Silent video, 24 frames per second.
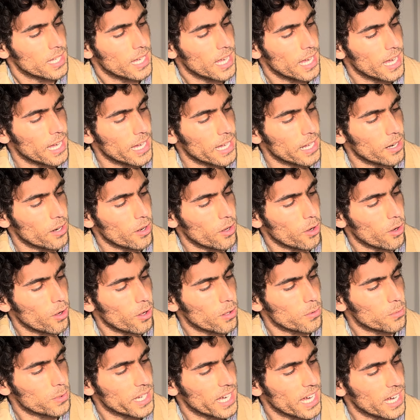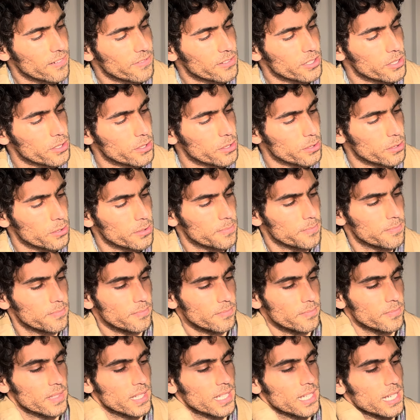and all we have to do
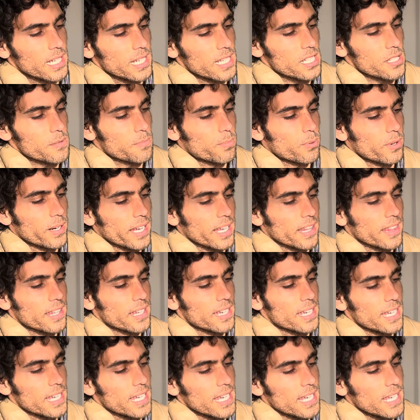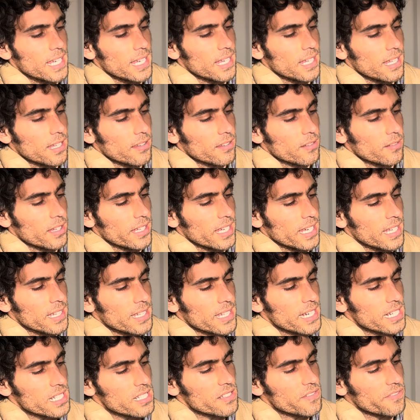is bring the
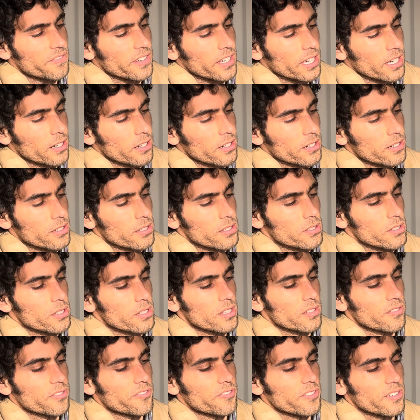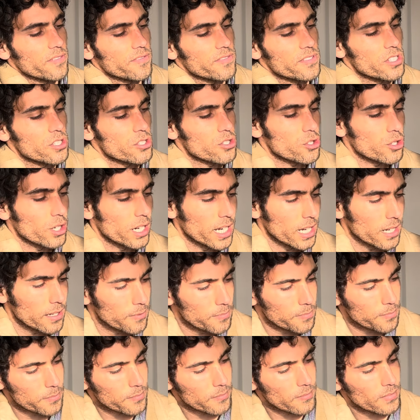index finger to the 5th string,
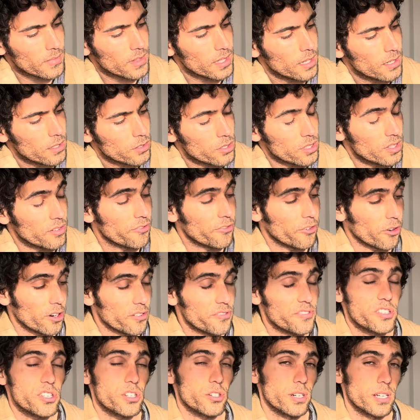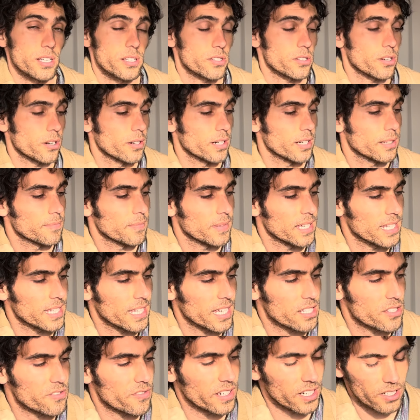to the 4th string, sorry,
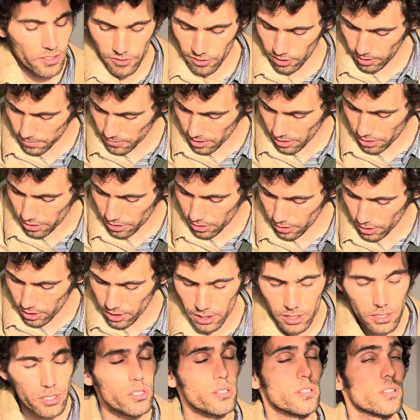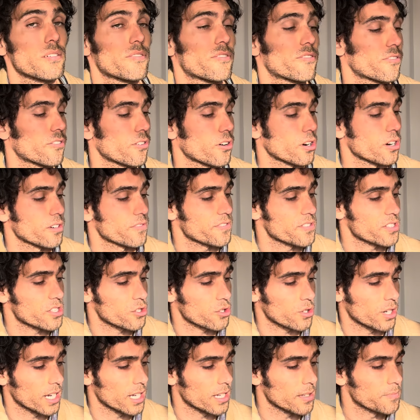index finger from the 3rd to the 4th
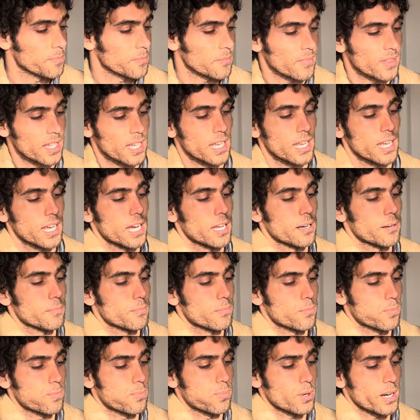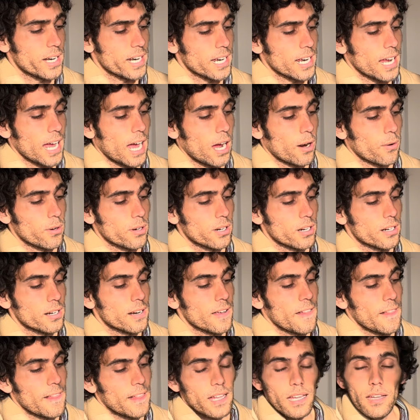string, and bring our
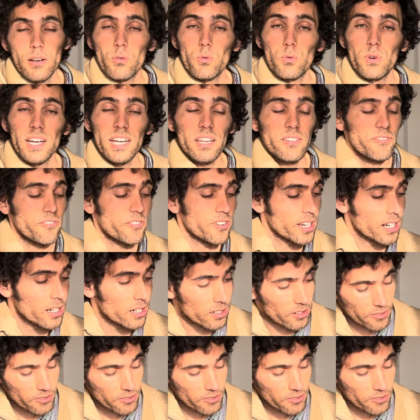ring finger